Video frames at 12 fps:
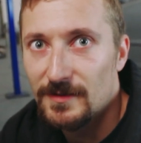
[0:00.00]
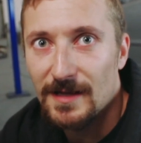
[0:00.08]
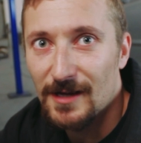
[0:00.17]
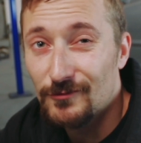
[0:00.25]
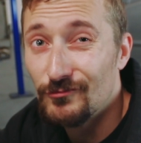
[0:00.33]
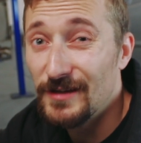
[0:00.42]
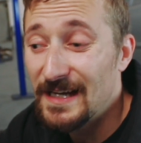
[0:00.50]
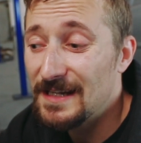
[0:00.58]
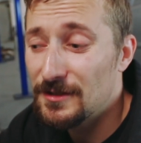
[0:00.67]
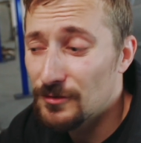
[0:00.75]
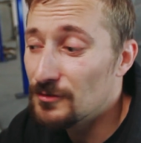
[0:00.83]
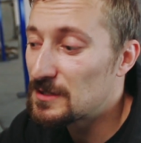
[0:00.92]
like really
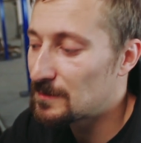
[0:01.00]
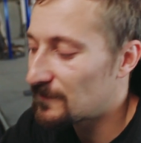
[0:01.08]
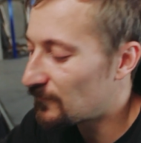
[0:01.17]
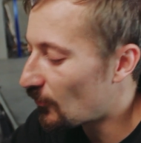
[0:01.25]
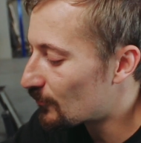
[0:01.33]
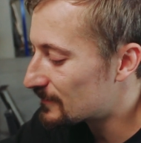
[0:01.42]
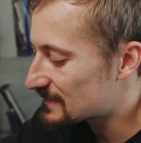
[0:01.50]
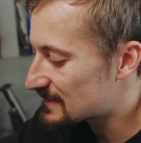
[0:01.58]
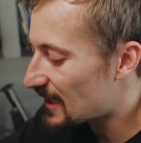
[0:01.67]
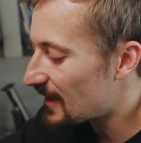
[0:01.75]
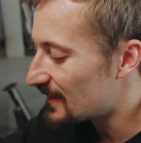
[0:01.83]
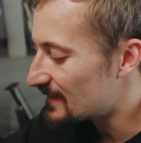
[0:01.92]
good performance
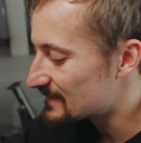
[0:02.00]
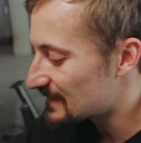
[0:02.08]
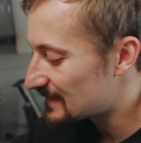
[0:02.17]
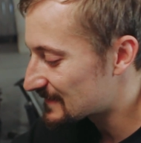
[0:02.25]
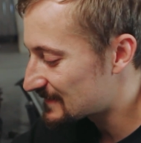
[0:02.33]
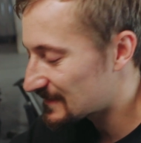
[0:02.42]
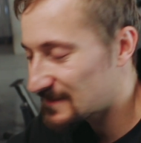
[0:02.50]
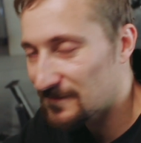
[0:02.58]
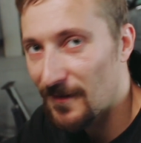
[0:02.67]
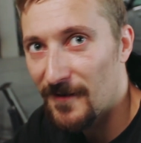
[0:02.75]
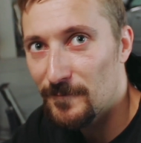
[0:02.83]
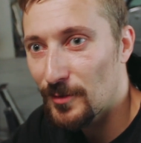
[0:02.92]
tyres in a
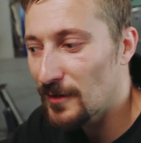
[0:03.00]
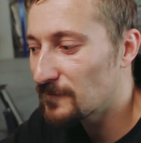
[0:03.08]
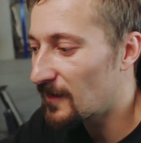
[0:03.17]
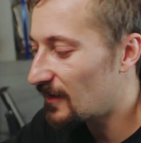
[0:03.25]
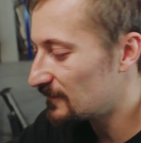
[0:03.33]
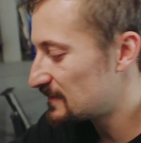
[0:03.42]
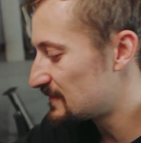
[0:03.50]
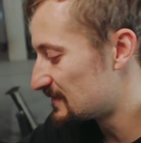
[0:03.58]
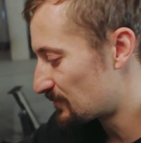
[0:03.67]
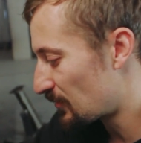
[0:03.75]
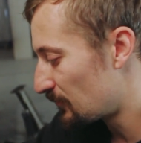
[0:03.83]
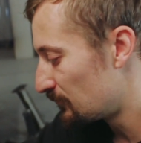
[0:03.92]
65 profile, and this is
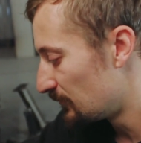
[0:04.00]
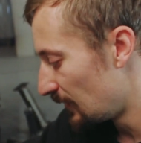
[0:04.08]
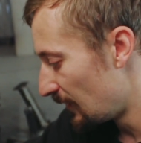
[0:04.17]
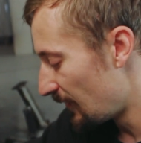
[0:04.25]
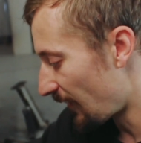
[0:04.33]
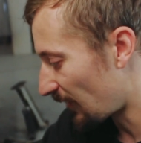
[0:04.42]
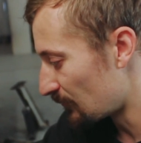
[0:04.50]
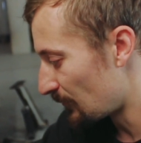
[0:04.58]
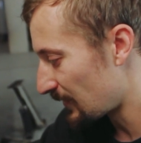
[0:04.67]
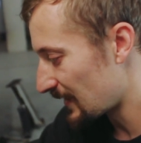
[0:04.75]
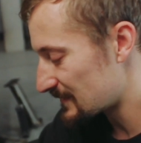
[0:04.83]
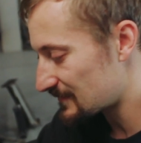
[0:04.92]
a problem I come up
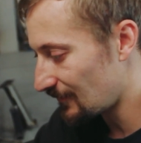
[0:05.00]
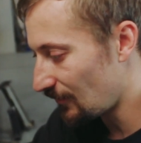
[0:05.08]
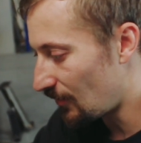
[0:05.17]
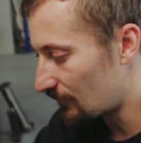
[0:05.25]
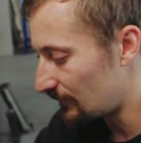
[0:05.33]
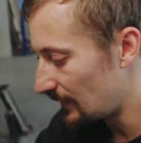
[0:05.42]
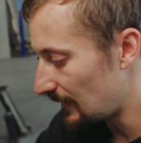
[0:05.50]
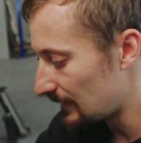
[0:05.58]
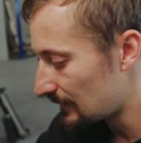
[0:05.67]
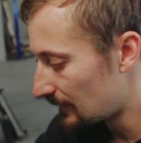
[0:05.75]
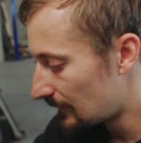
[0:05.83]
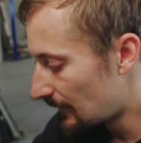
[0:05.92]
against a lot, really.